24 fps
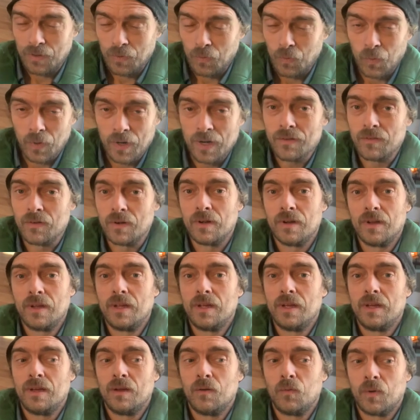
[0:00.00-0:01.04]
whatever
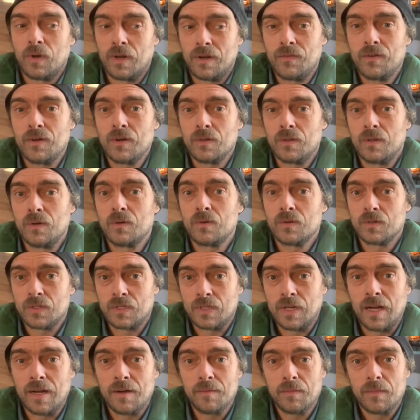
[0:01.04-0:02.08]
your local
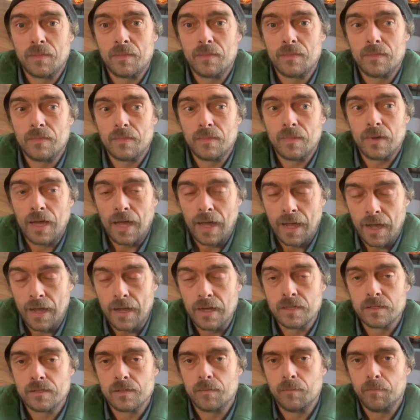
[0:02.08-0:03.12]
shop
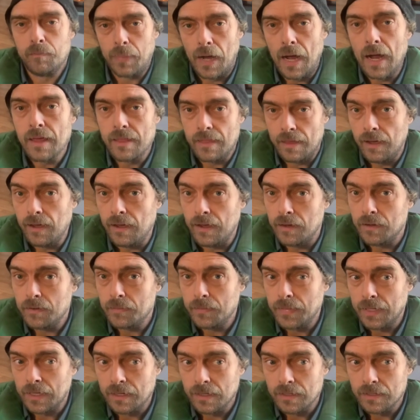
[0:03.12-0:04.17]
has, buy that,
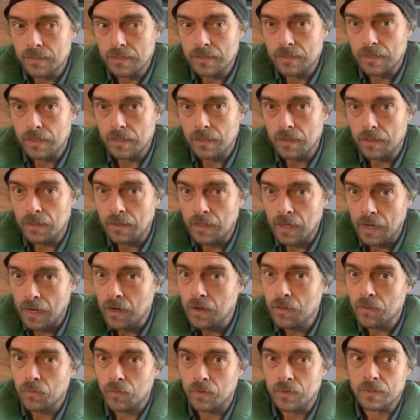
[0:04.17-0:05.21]
because they're
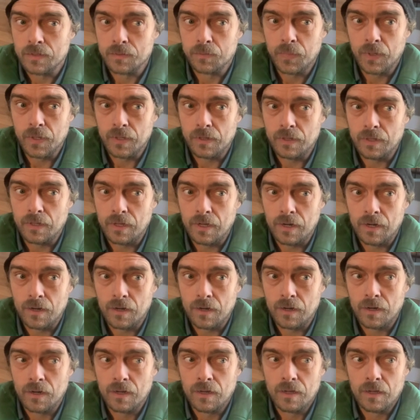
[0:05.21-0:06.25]
the ones putting
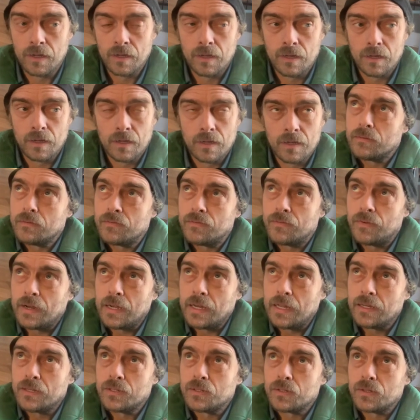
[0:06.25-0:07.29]
their
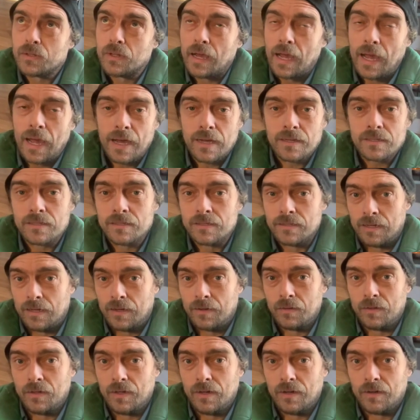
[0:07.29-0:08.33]
financial asses
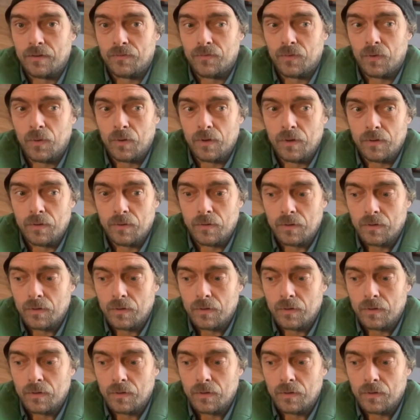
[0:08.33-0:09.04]
out there for you.